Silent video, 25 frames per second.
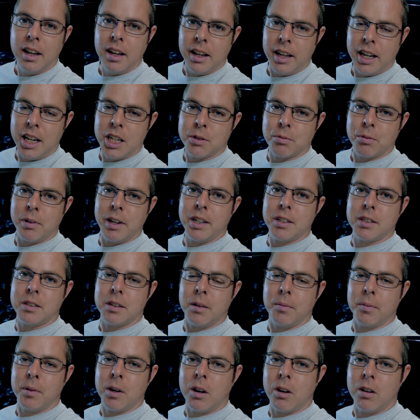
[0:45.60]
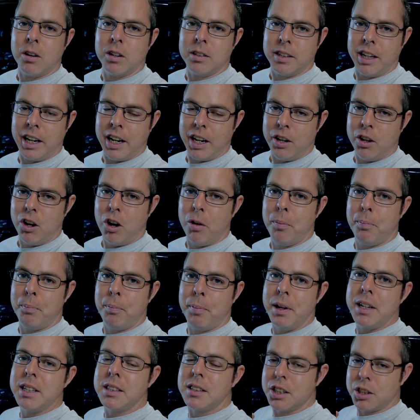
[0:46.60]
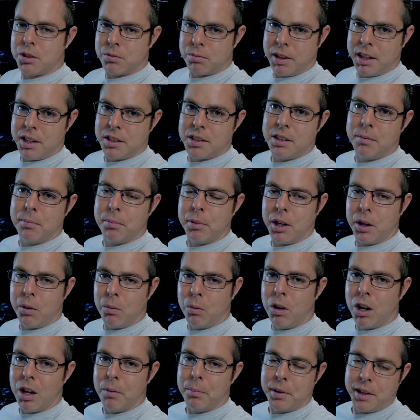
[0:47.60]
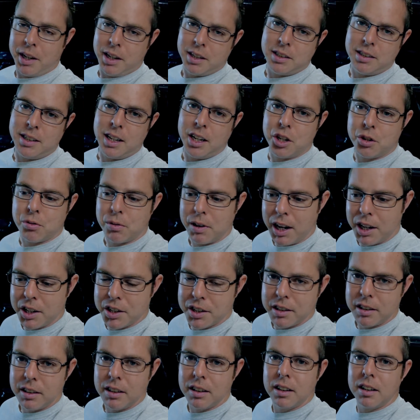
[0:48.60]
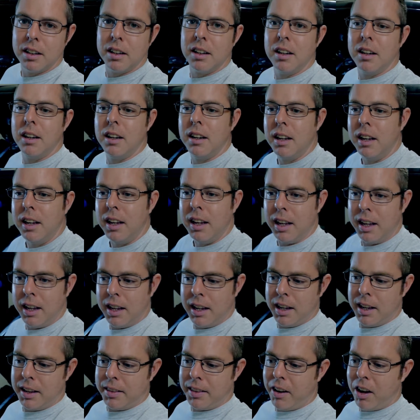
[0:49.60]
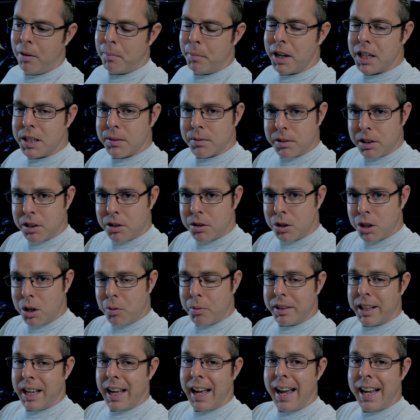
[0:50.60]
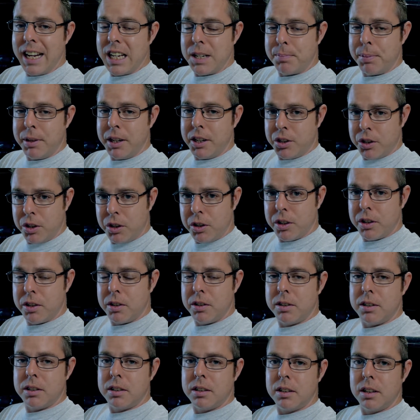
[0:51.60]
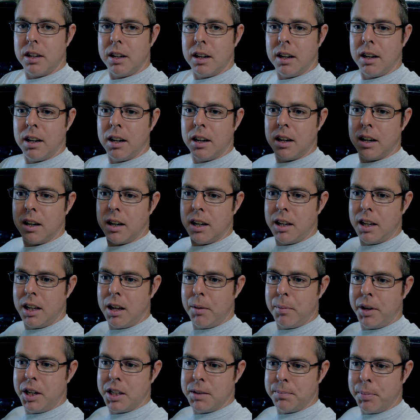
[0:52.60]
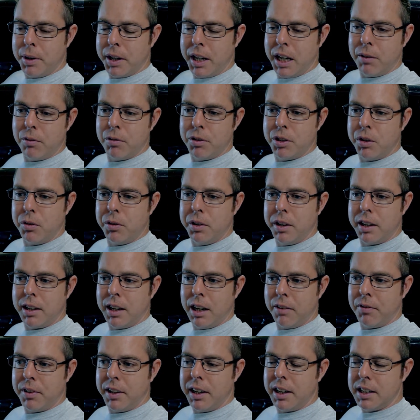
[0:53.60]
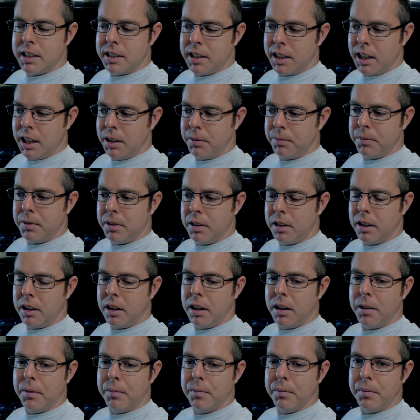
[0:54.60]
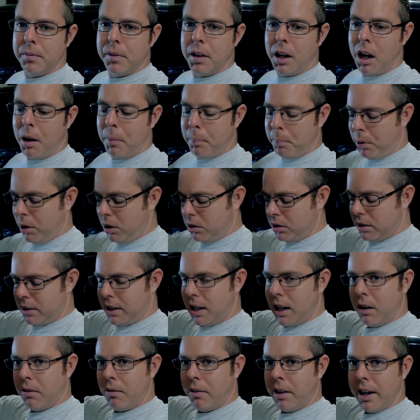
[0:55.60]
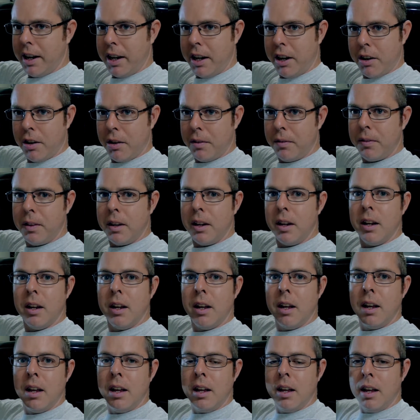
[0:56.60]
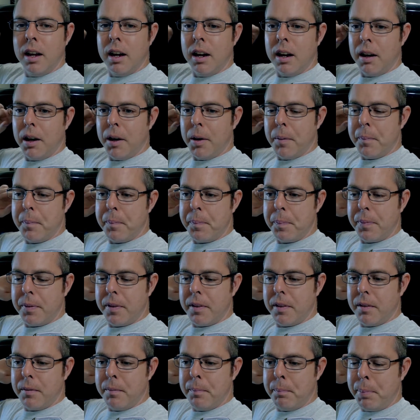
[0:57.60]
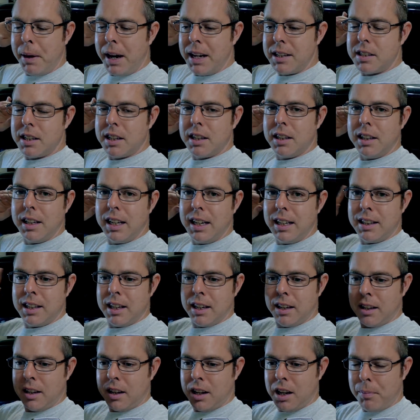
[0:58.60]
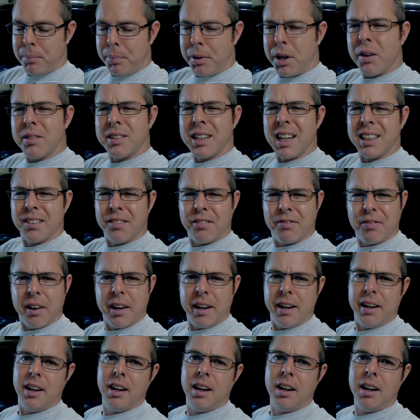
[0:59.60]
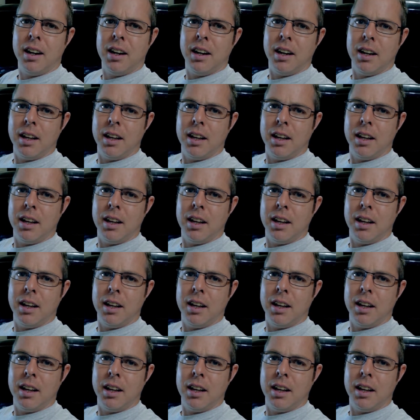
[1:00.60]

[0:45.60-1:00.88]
He's raced some cars that had no business racing, but he won because he had traction. And they're messing with the tune with HP tuners. Uh, him and his buddy were doing it. I forget his name. Um, I'll post it down right here. Um, basically the computers acting funny. Uh,